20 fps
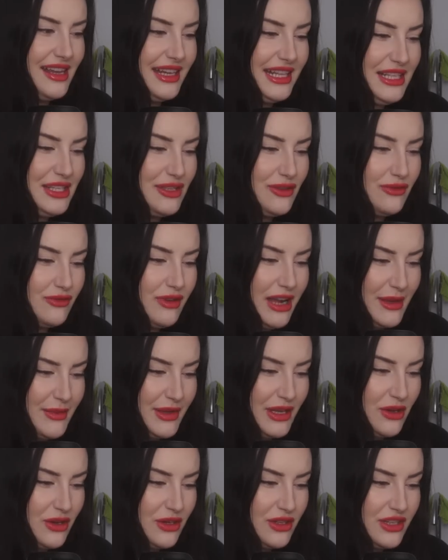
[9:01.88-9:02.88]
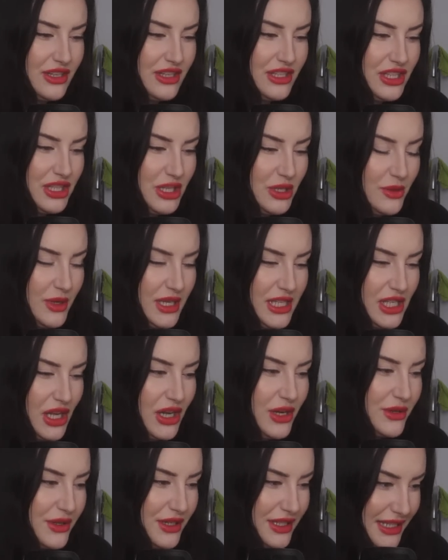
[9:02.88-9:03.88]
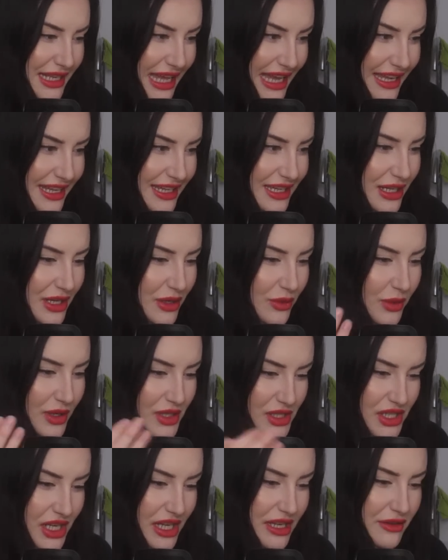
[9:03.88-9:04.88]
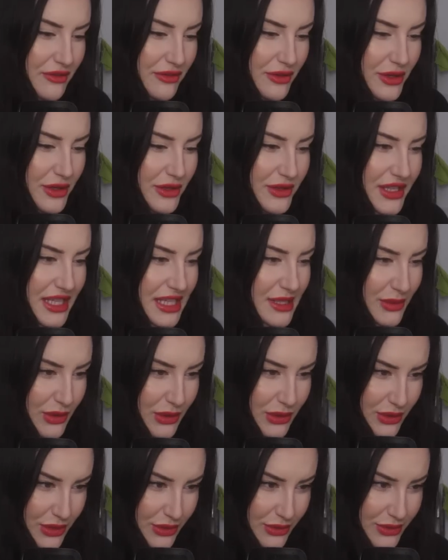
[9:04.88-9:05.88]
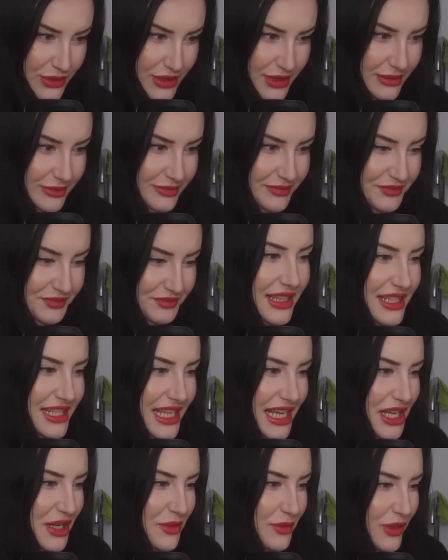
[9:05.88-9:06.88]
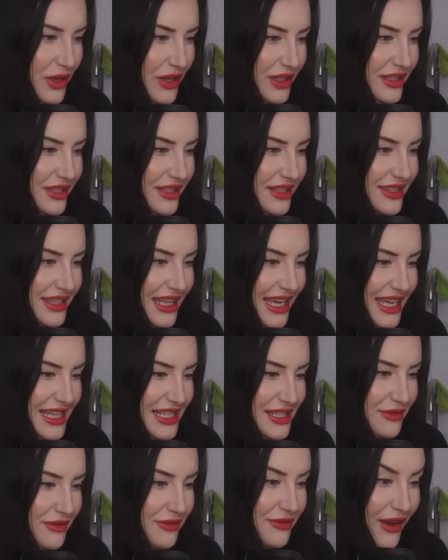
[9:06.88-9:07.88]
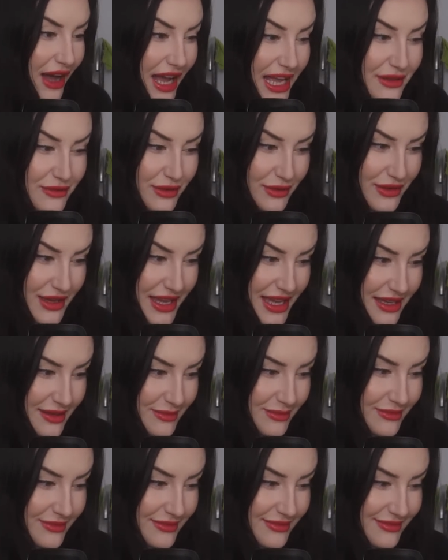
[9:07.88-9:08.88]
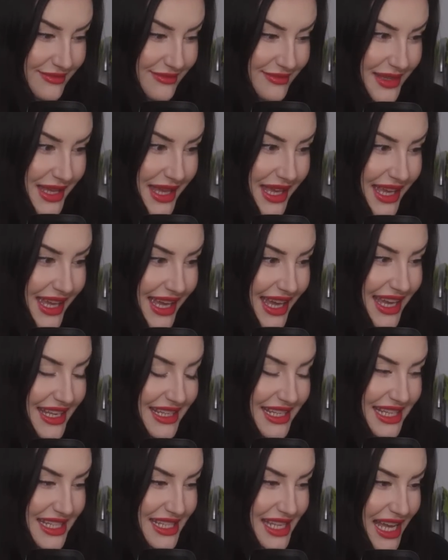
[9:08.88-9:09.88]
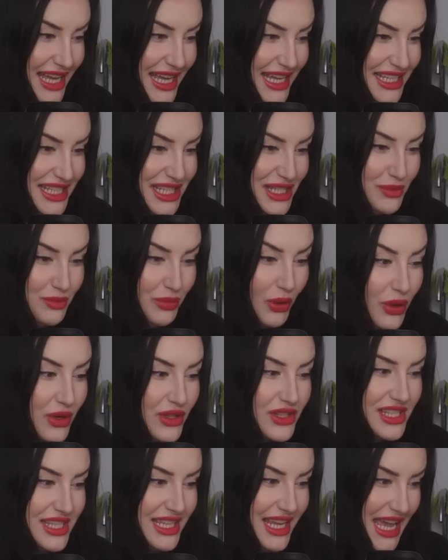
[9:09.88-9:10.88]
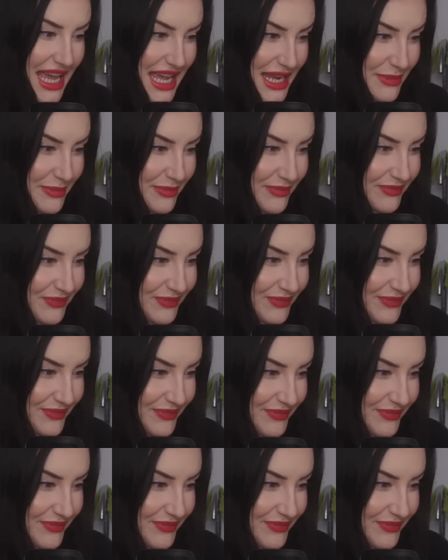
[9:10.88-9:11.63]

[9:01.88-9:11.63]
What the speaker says: He's grabbing on to his own leg whilst going through these portals. In the second one, there's five of him and he's at a sports game